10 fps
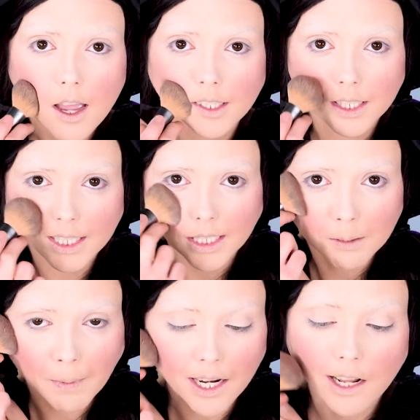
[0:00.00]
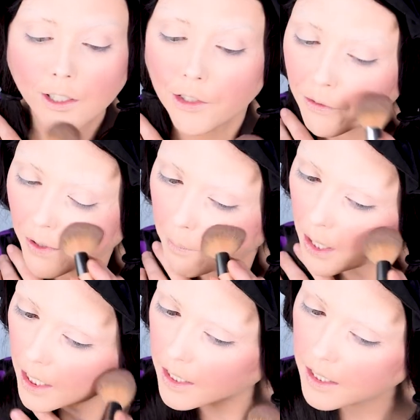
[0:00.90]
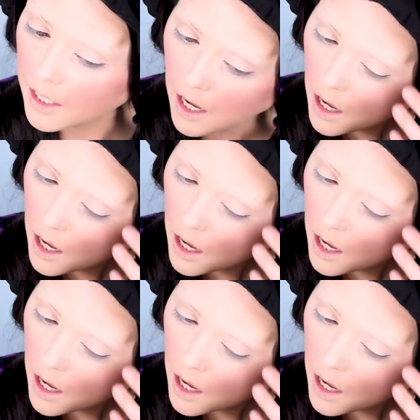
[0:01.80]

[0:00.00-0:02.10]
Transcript: He just sensed bad energy from it.